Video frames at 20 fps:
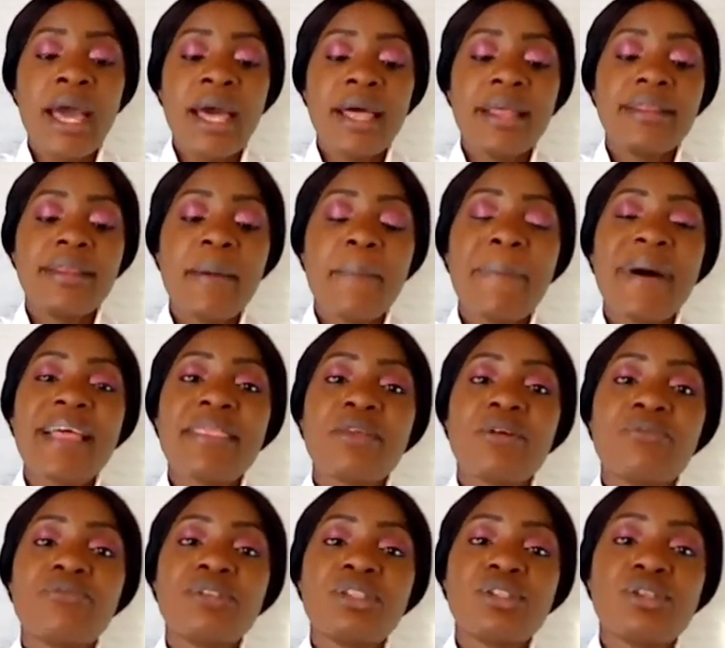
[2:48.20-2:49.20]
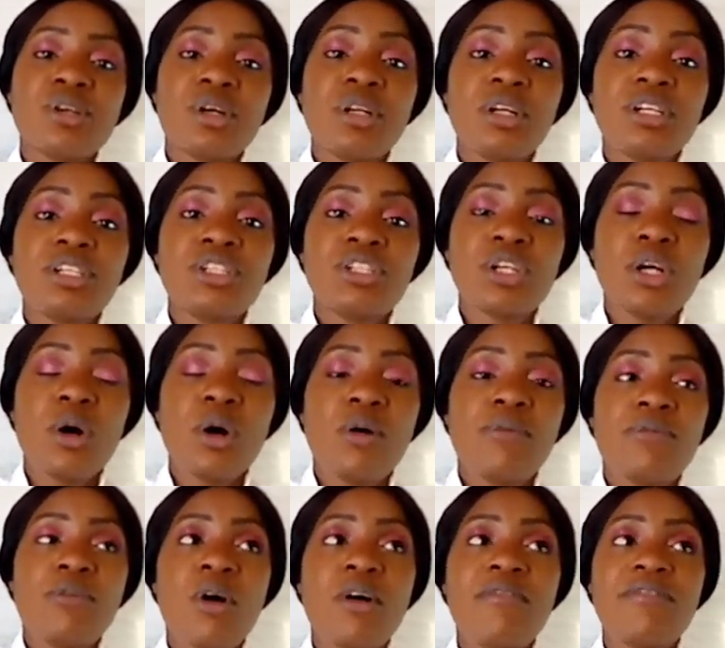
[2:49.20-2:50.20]
The pathophysiology
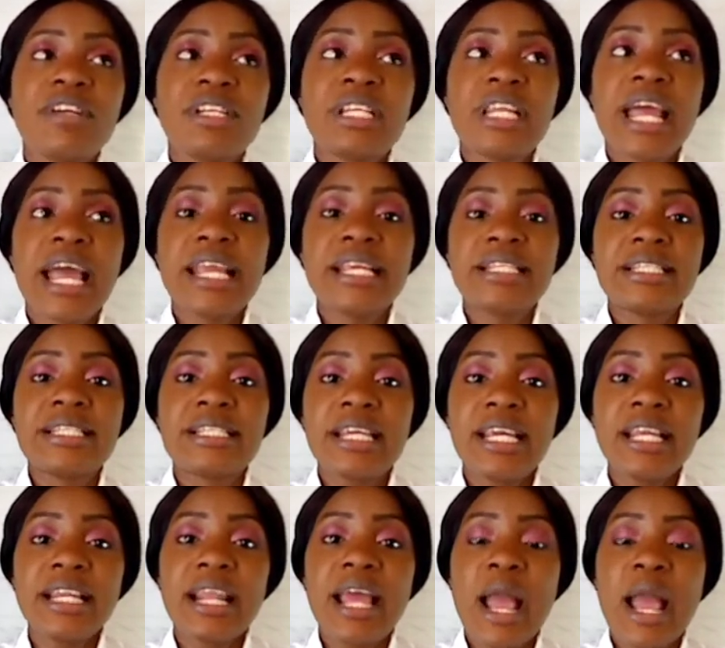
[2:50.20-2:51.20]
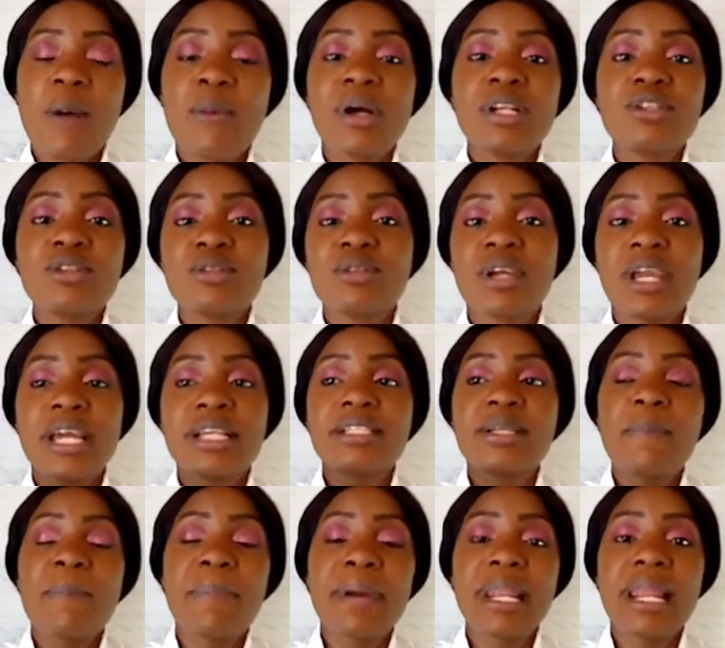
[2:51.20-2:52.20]
of COVID-19, I want you to get
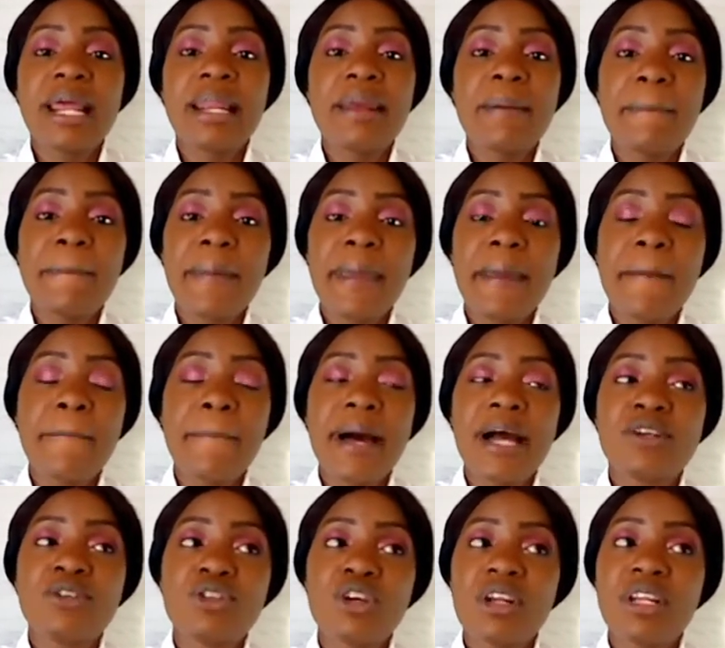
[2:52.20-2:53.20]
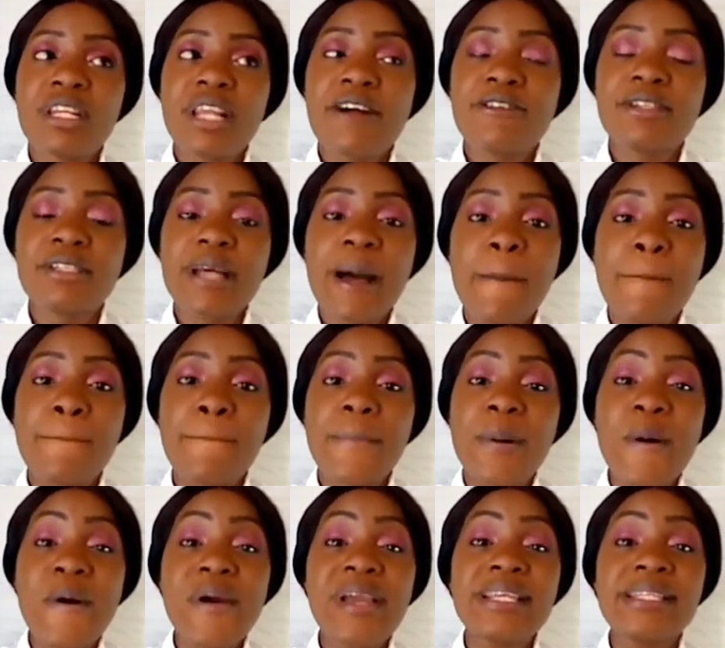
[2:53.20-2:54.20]
a pen and a paper, jot down some
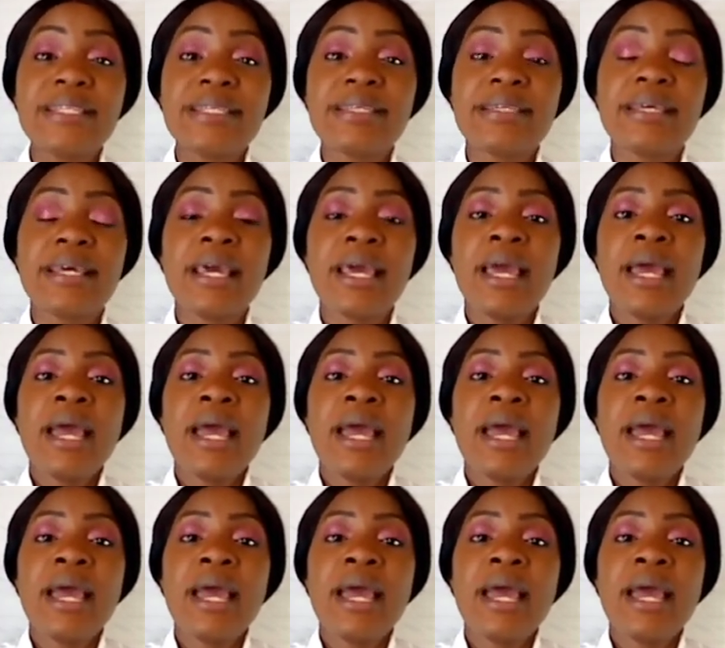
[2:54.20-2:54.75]
points.